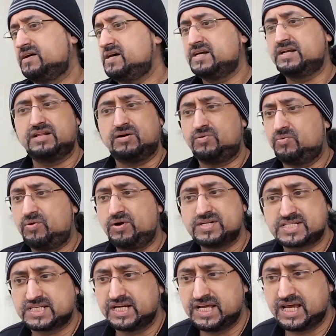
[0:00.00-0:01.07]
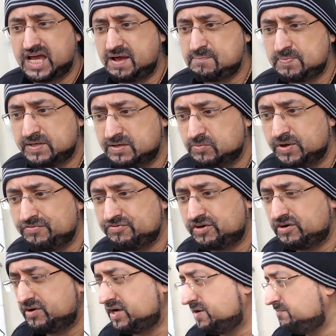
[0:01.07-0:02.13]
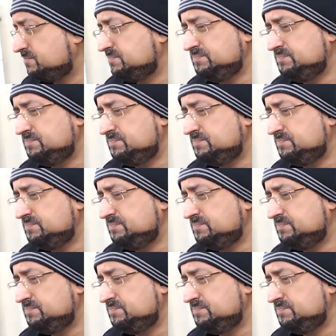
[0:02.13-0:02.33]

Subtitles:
I don't know what's going to happen, whether